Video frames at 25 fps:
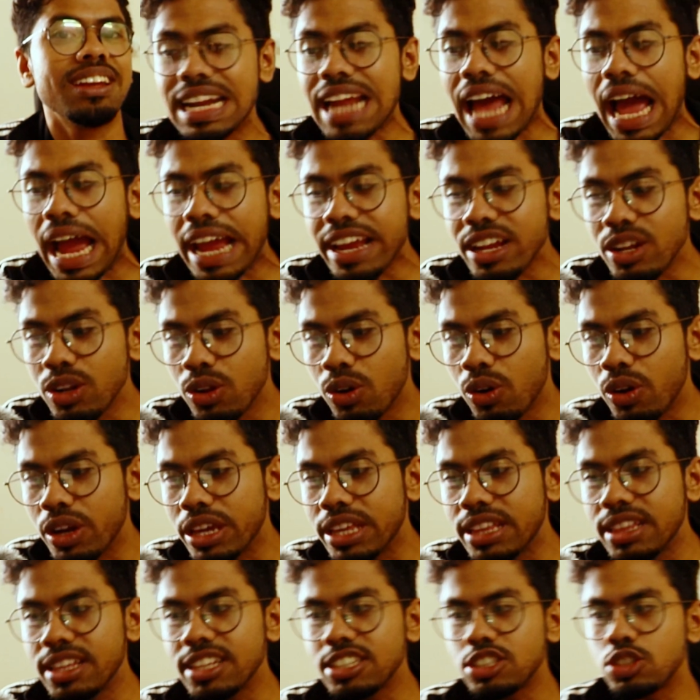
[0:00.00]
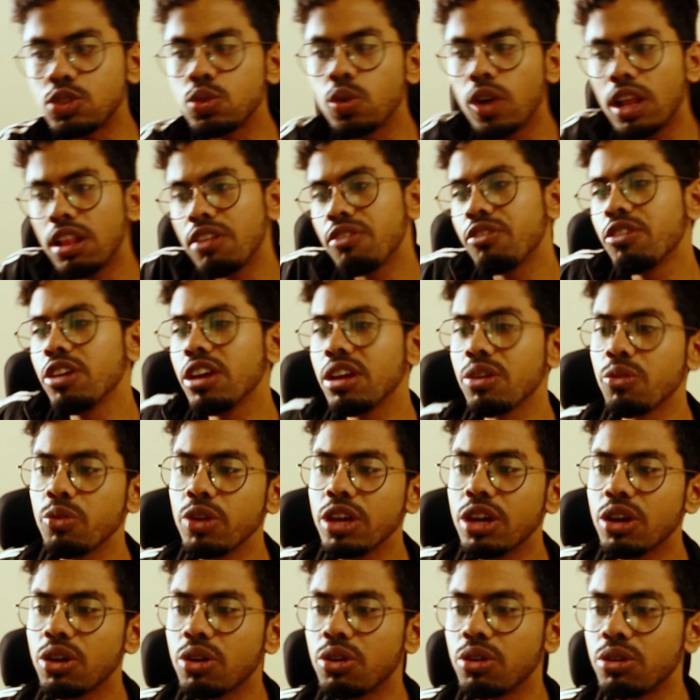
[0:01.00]
And I know in this
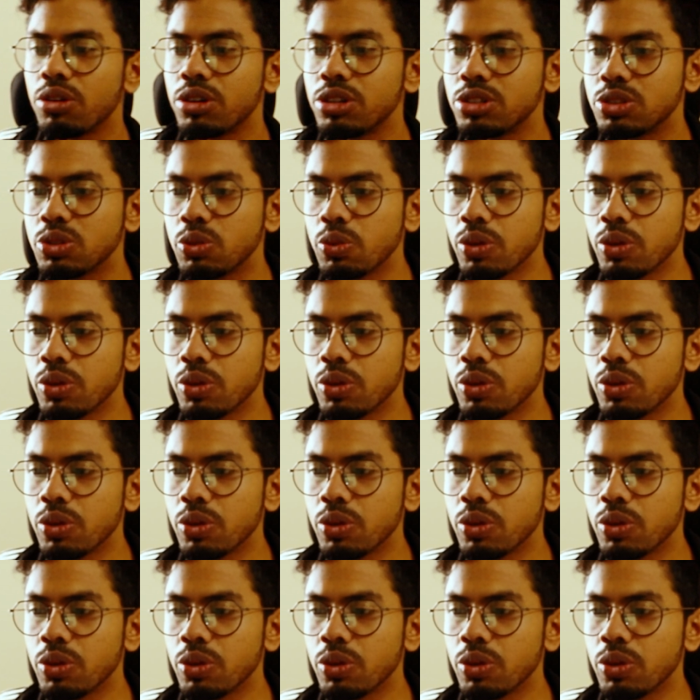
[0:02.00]
12-week course,